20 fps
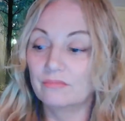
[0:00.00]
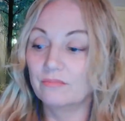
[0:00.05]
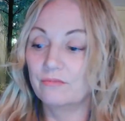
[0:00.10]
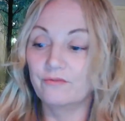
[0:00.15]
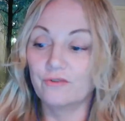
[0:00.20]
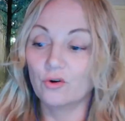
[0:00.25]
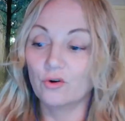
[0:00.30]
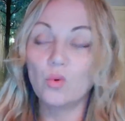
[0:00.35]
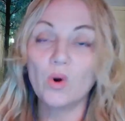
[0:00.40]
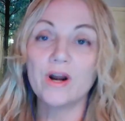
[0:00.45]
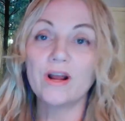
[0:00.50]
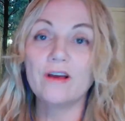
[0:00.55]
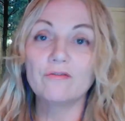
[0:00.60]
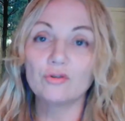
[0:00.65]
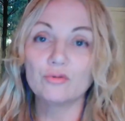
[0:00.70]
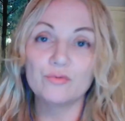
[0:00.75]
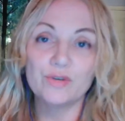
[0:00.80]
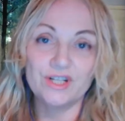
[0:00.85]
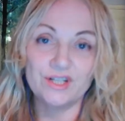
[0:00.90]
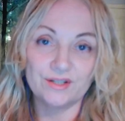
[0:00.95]
for
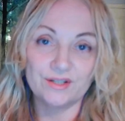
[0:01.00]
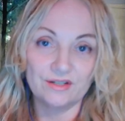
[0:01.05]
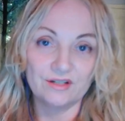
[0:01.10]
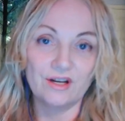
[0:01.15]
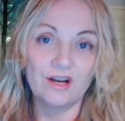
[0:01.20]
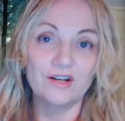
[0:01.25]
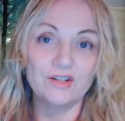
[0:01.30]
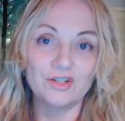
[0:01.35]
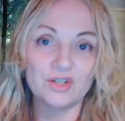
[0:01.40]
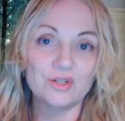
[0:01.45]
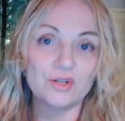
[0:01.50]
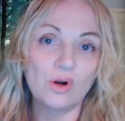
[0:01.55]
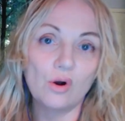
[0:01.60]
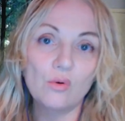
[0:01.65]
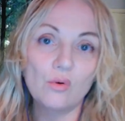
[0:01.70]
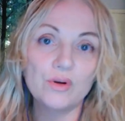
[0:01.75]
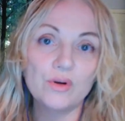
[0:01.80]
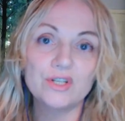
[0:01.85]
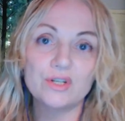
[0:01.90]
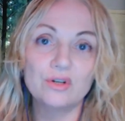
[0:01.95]
whatever reason, I just
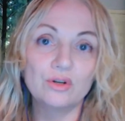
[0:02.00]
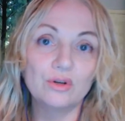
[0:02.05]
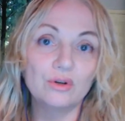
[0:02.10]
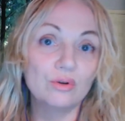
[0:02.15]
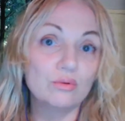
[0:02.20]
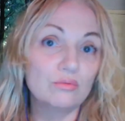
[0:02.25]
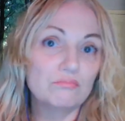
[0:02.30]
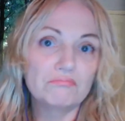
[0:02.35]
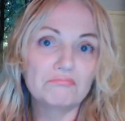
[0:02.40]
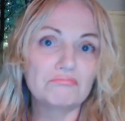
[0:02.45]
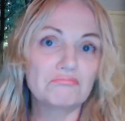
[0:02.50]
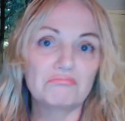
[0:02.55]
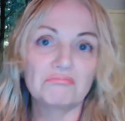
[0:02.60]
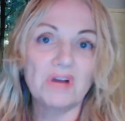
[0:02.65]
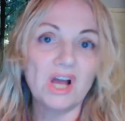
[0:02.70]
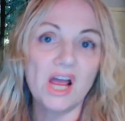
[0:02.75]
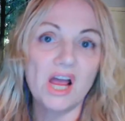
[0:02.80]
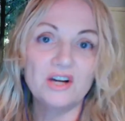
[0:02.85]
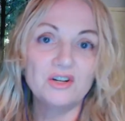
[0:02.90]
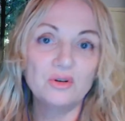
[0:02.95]
always knew
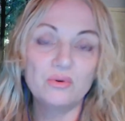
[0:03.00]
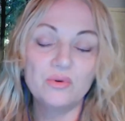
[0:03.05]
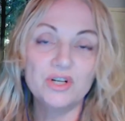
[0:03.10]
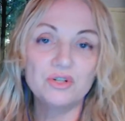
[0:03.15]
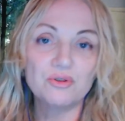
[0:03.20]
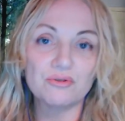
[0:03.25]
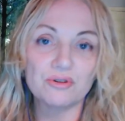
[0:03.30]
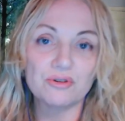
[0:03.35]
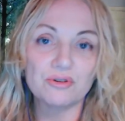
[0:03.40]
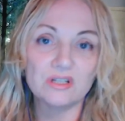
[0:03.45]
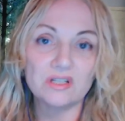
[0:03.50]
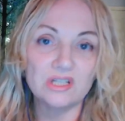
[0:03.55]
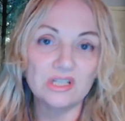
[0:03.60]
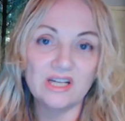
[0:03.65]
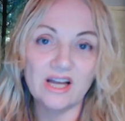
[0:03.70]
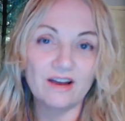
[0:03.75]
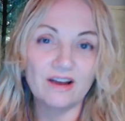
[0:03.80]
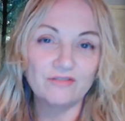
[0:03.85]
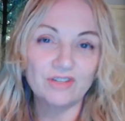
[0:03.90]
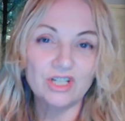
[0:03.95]
I had no interest
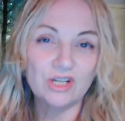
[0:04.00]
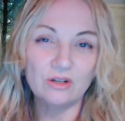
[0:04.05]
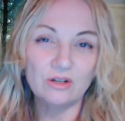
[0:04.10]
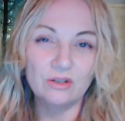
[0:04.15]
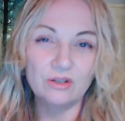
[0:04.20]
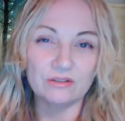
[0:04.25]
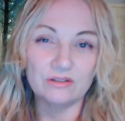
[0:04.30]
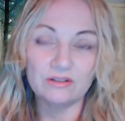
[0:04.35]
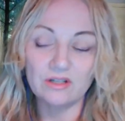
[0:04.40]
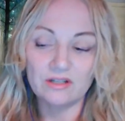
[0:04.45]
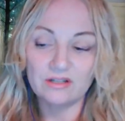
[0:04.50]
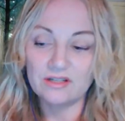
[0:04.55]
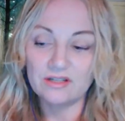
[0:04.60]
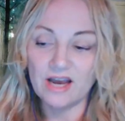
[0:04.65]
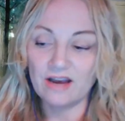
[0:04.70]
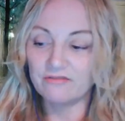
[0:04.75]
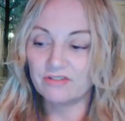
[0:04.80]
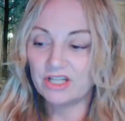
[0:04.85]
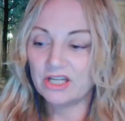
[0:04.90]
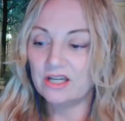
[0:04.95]
in having
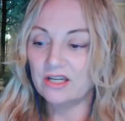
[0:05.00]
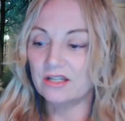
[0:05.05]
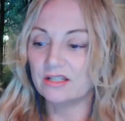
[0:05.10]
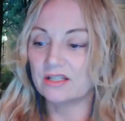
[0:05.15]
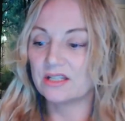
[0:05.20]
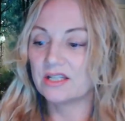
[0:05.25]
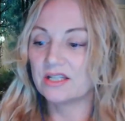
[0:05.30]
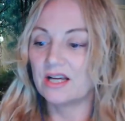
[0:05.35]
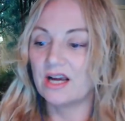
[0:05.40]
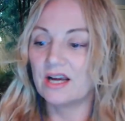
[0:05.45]
kids.